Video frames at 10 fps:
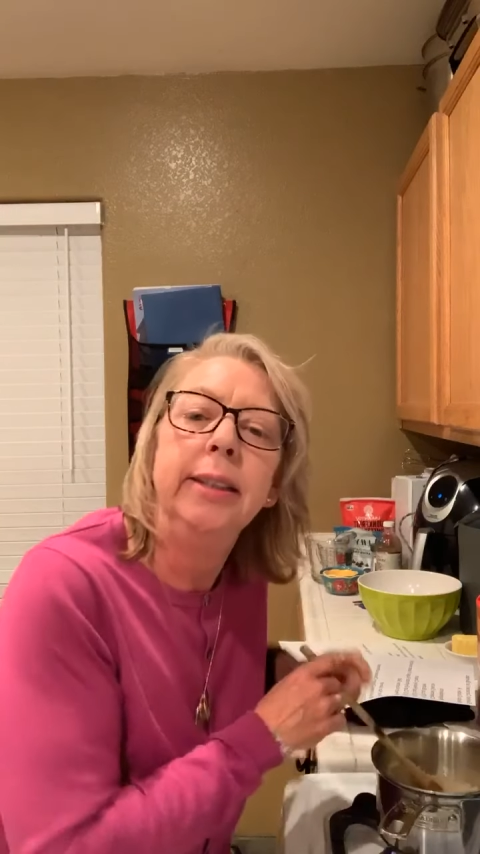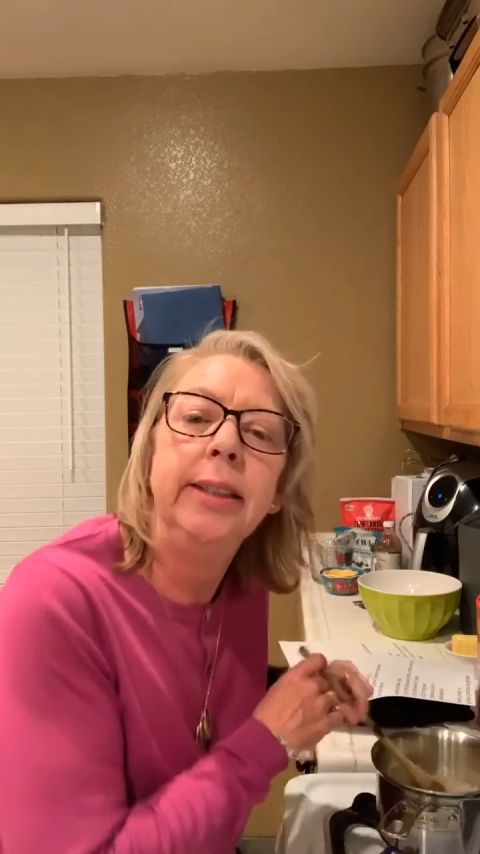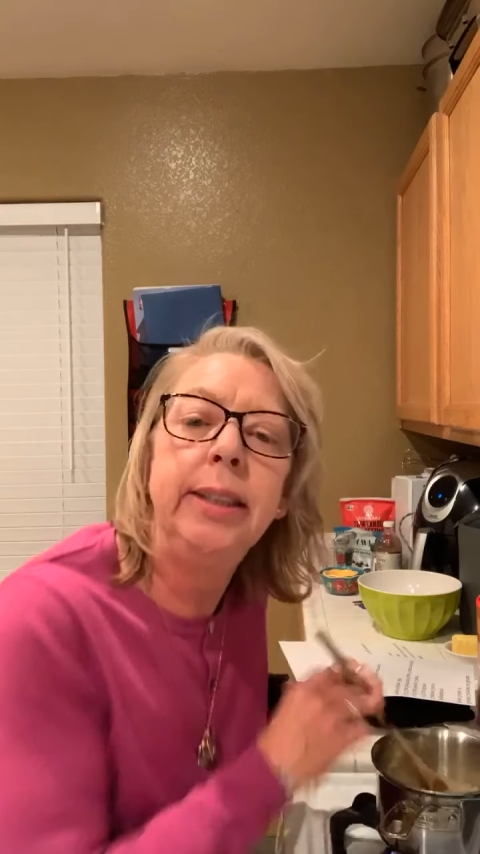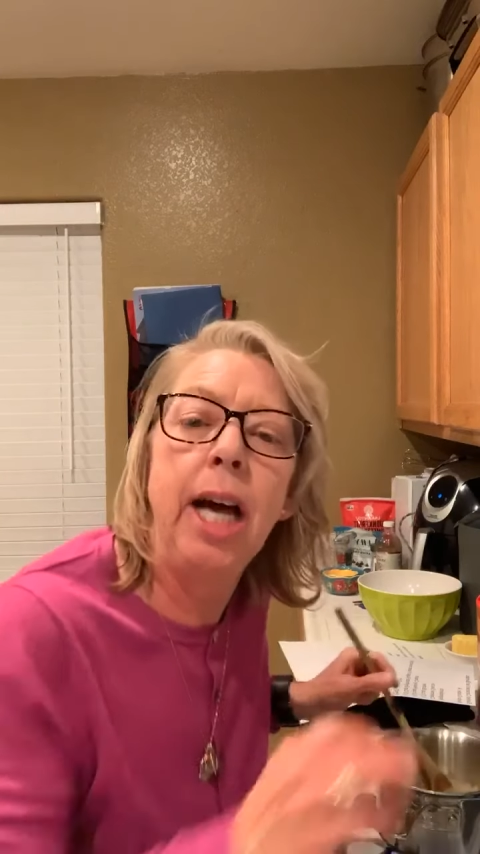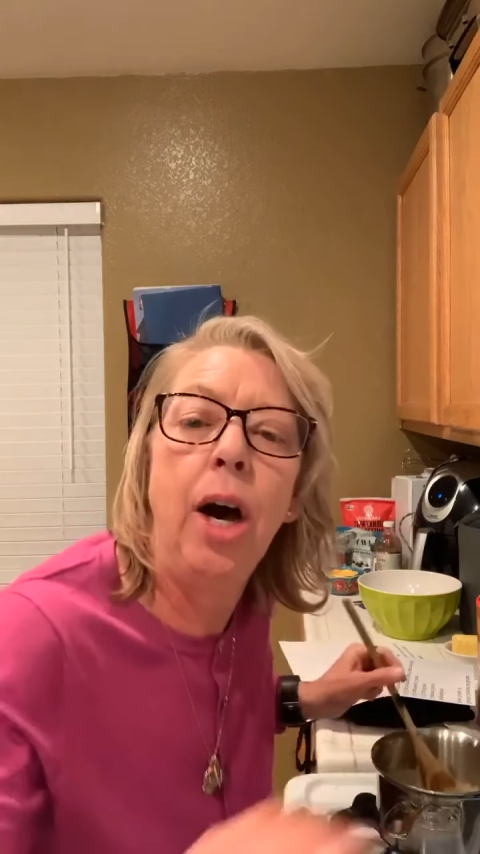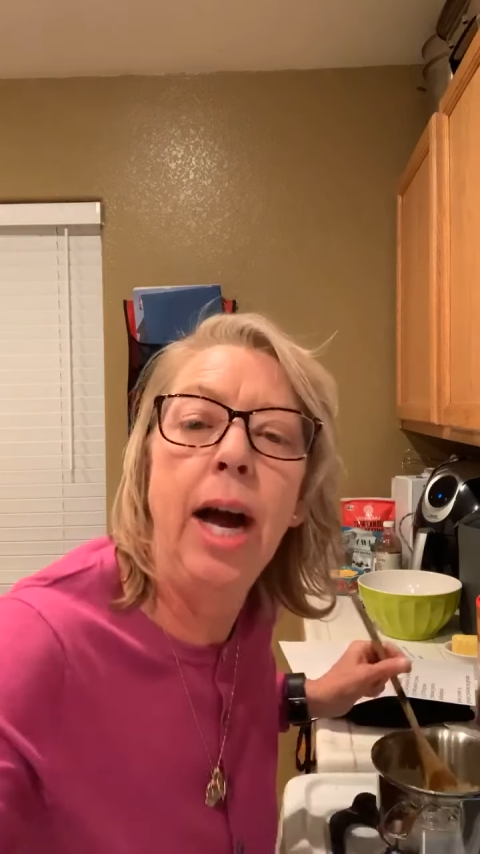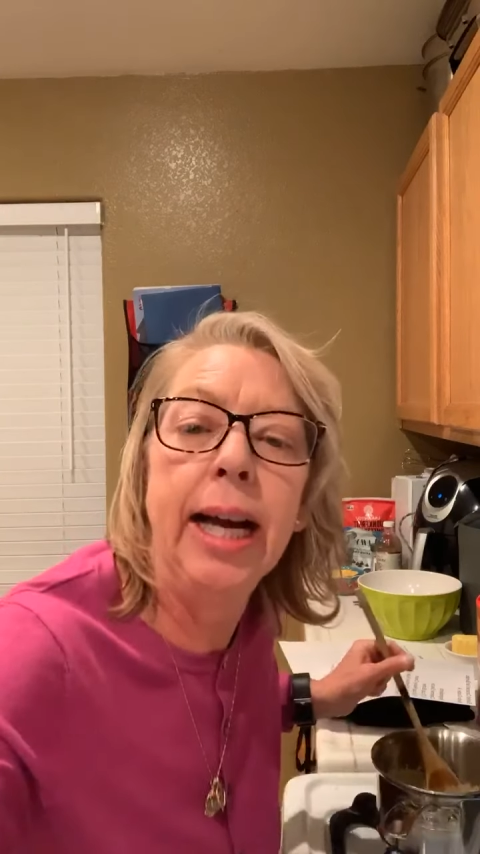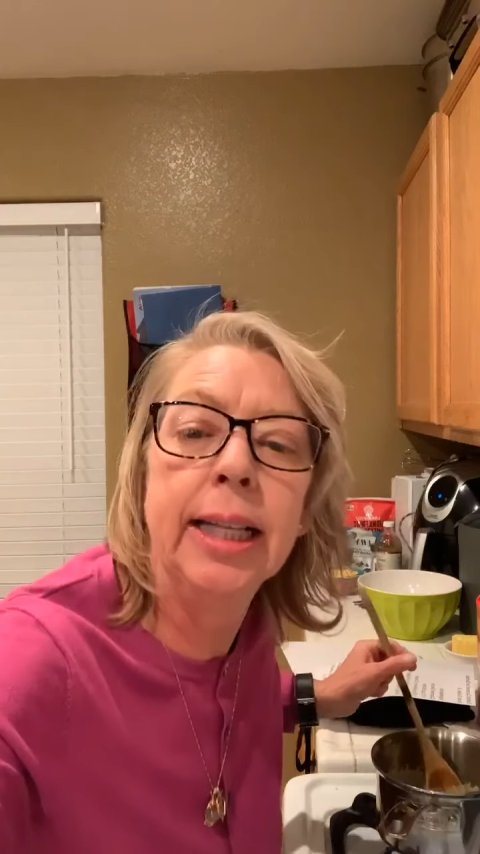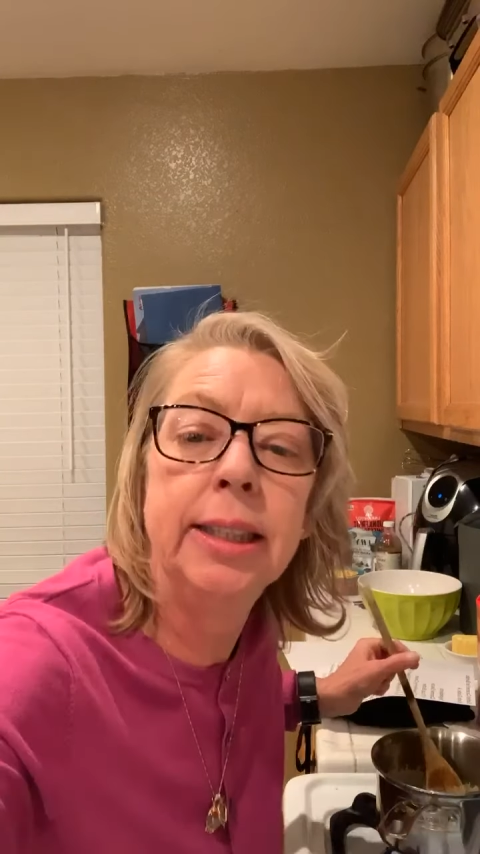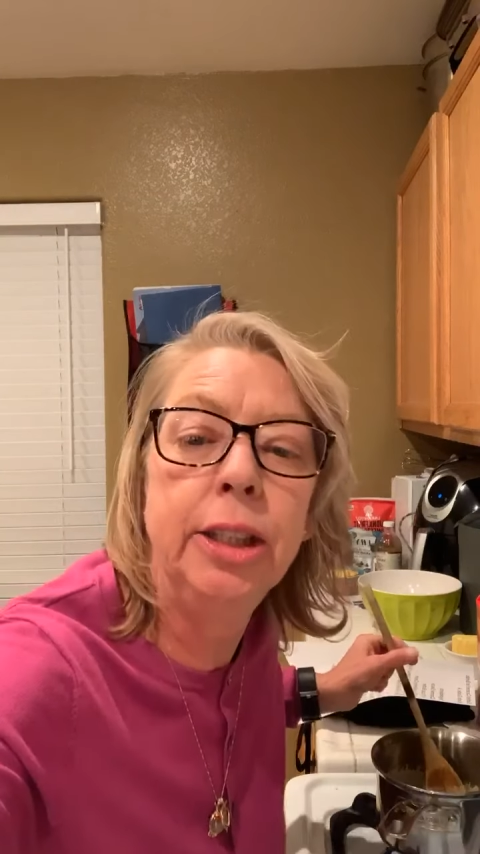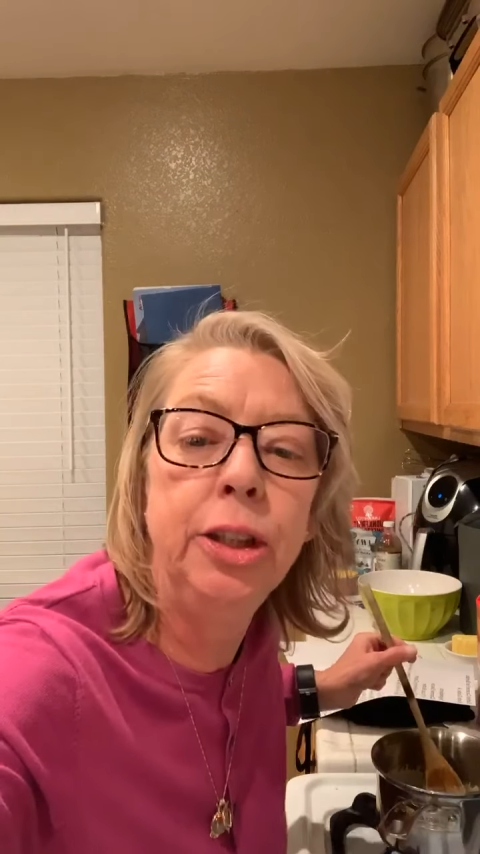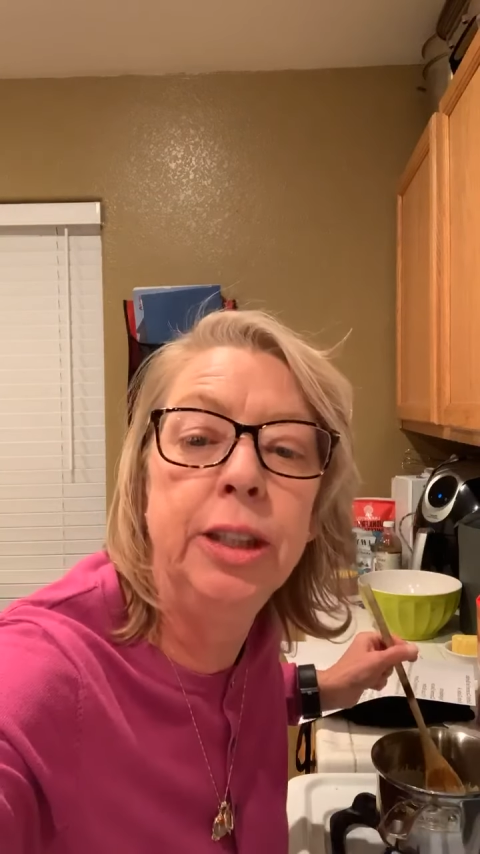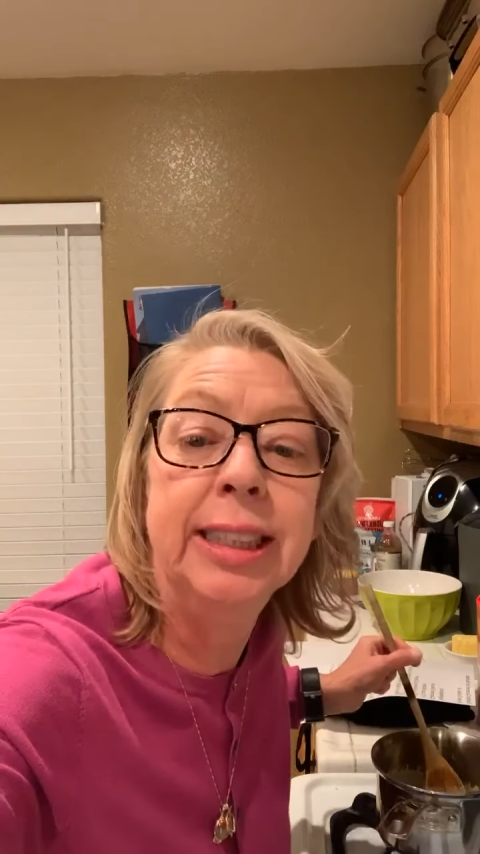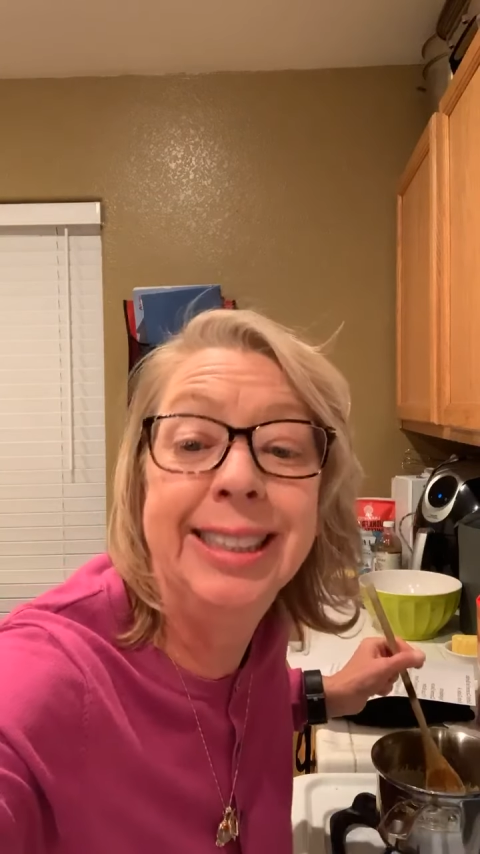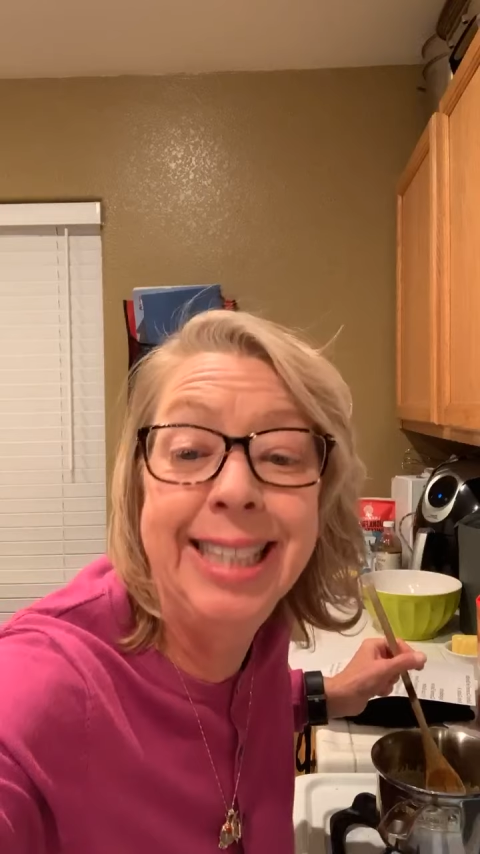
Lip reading: So I got to do this.